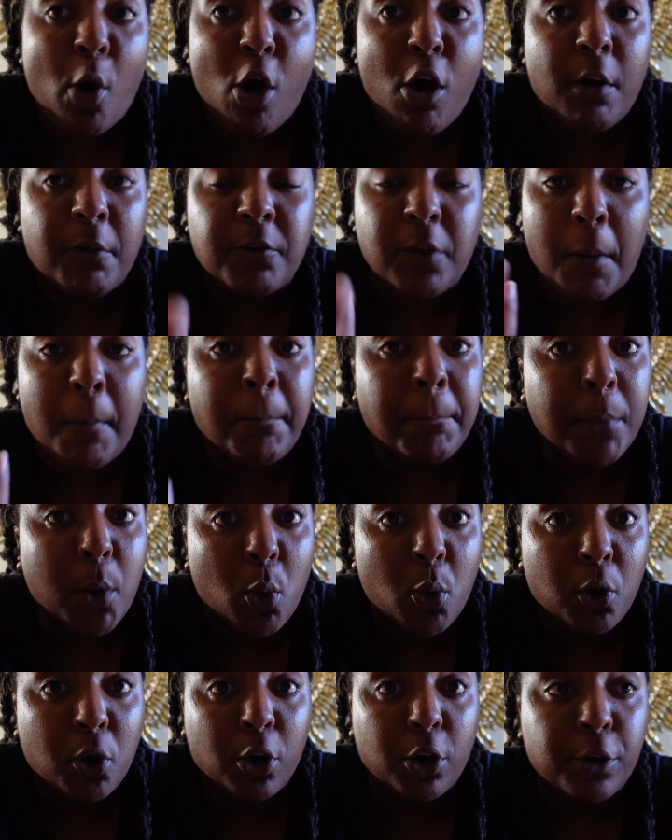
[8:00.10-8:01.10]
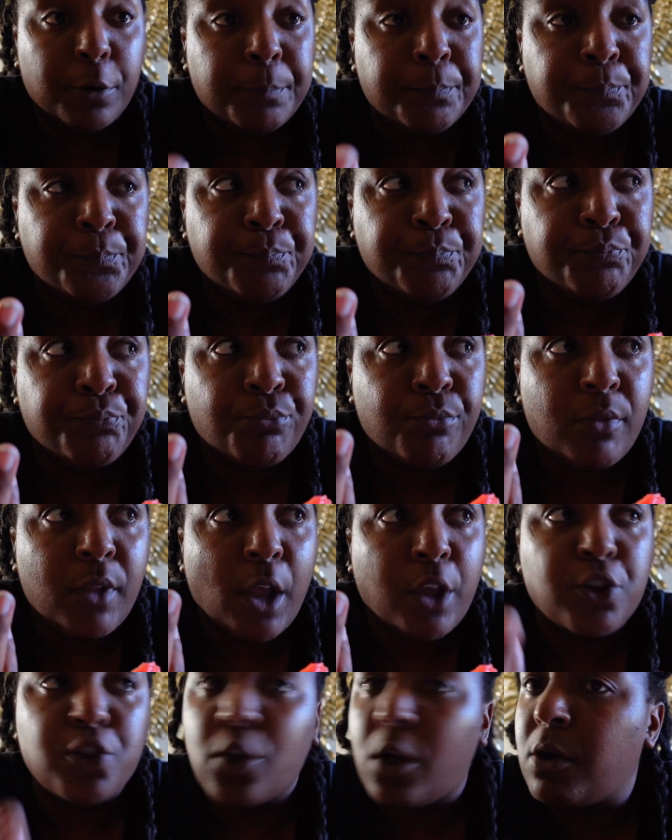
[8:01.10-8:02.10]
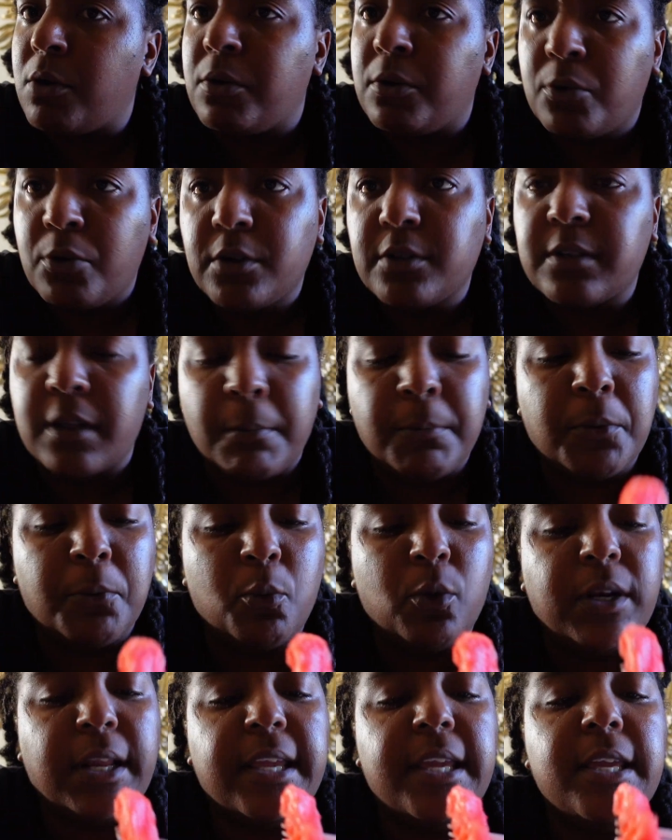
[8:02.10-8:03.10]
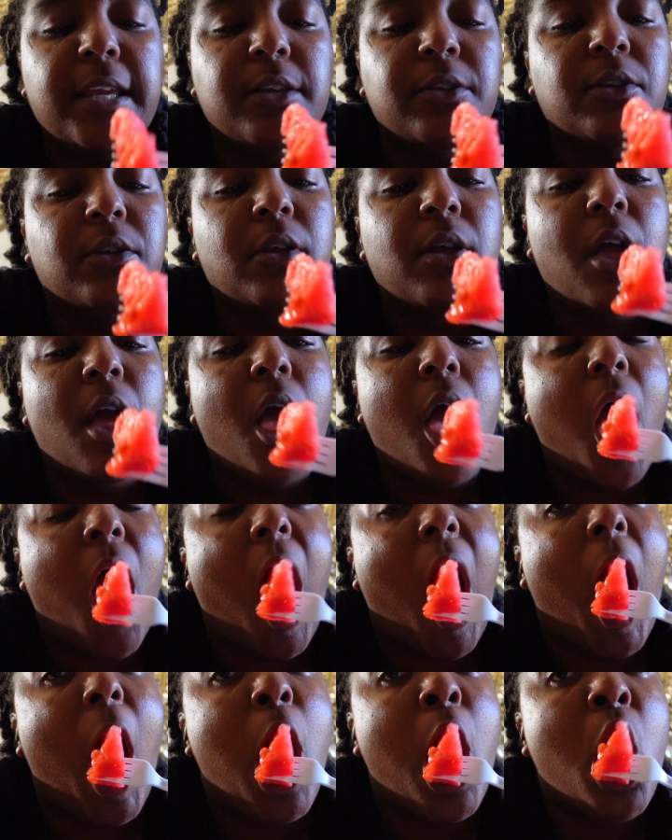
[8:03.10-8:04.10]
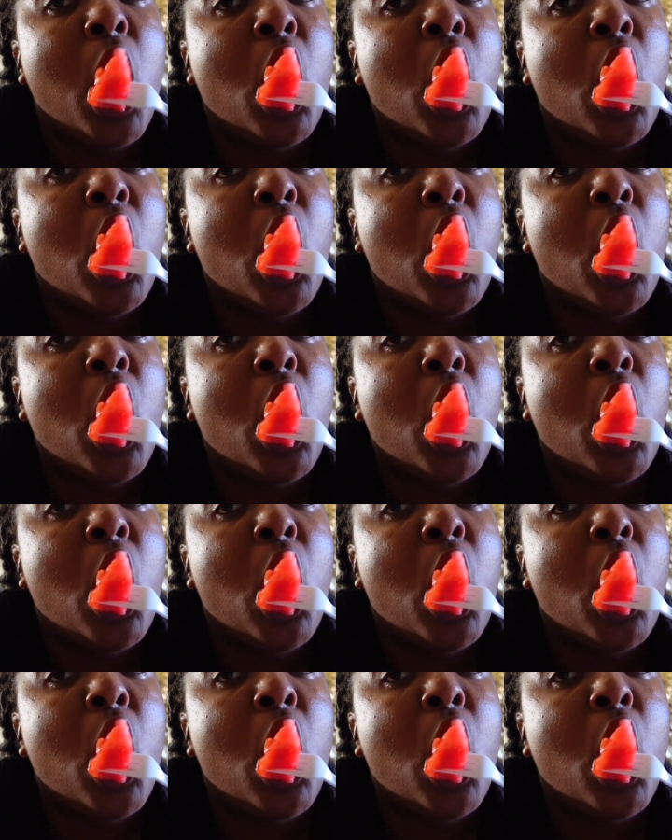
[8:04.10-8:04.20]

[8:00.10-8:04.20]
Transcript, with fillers: off, I'm bored. So, of course, I'm going to want to eat. Uh,